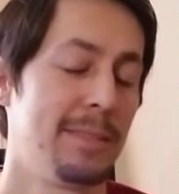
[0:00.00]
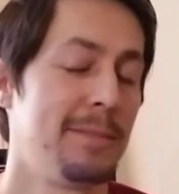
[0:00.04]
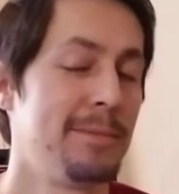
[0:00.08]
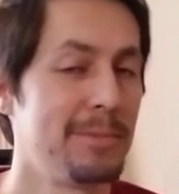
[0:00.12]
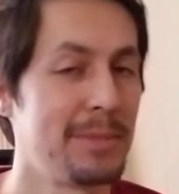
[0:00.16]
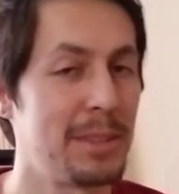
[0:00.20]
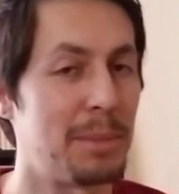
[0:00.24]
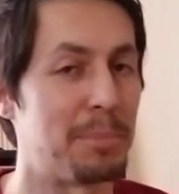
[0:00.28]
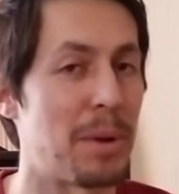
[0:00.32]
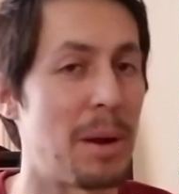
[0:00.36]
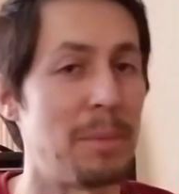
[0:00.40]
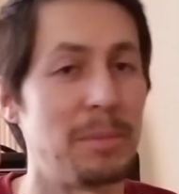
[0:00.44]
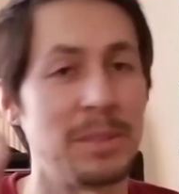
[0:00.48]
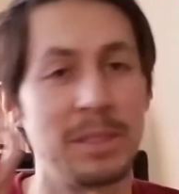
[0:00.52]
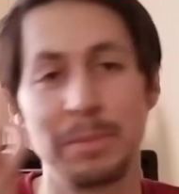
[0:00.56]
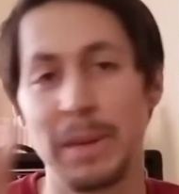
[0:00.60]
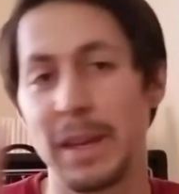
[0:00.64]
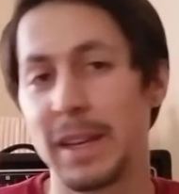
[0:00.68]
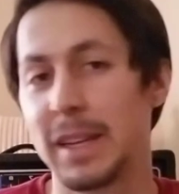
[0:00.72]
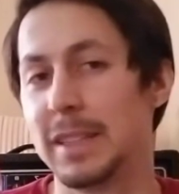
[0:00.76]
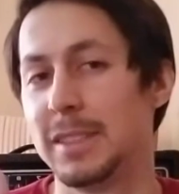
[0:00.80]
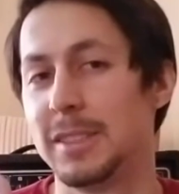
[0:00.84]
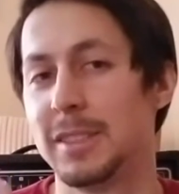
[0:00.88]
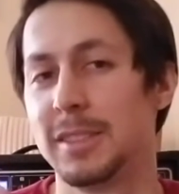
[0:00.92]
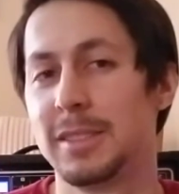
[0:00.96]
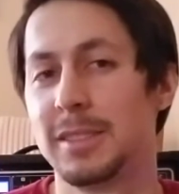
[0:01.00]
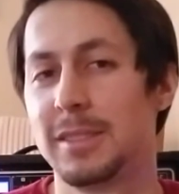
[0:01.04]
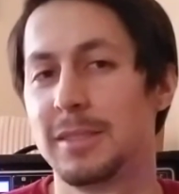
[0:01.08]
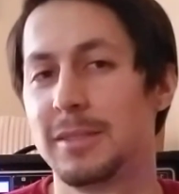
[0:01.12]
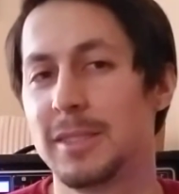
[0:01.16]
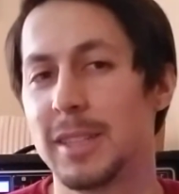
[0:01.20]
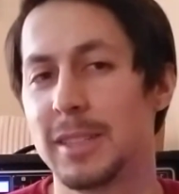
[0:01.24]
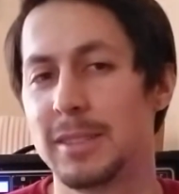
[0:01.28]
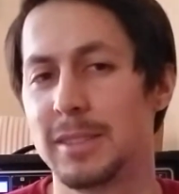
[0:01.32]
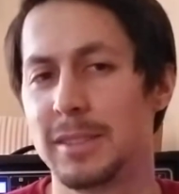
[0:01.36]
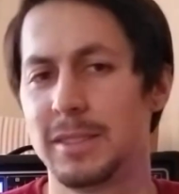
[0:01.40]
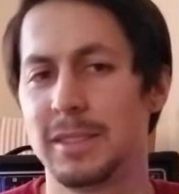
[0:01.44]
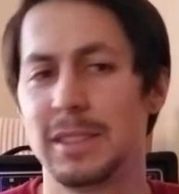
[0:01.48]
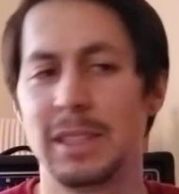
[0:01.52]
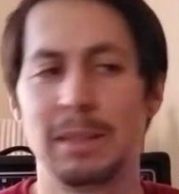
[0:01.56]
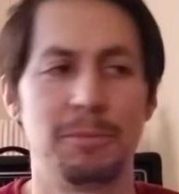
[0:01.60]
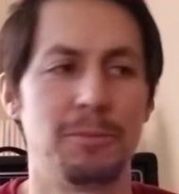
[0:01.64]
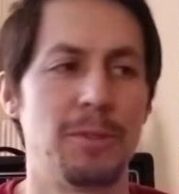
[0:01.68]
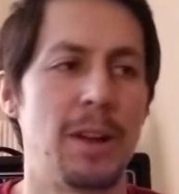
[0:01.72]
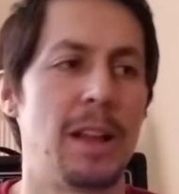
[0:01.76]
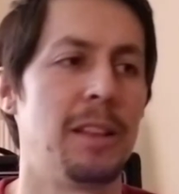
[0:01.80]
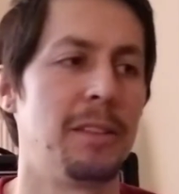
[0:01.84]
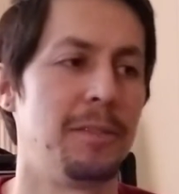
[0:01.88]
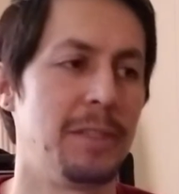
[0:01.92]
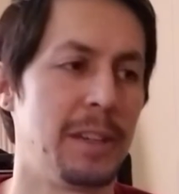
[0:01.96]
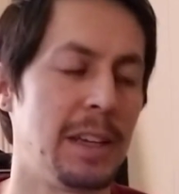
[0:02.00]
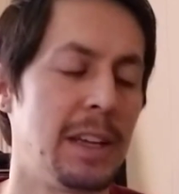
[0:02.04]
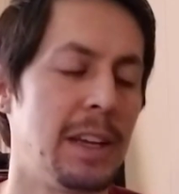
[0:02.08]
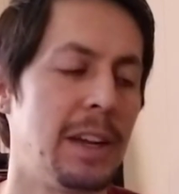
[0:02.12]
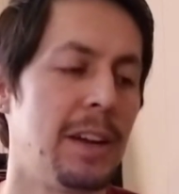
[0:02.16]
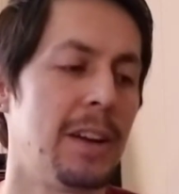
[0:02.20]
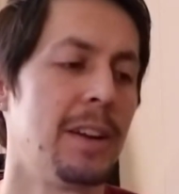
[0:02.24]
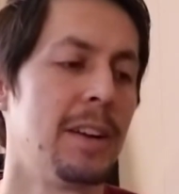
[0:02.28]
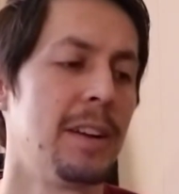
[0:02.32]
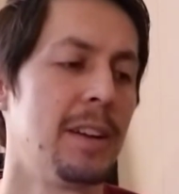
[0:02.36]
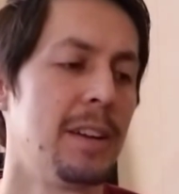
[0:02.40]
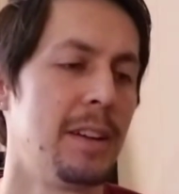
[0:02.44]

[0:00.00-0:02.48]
The promise making just doesn't seem relevant here.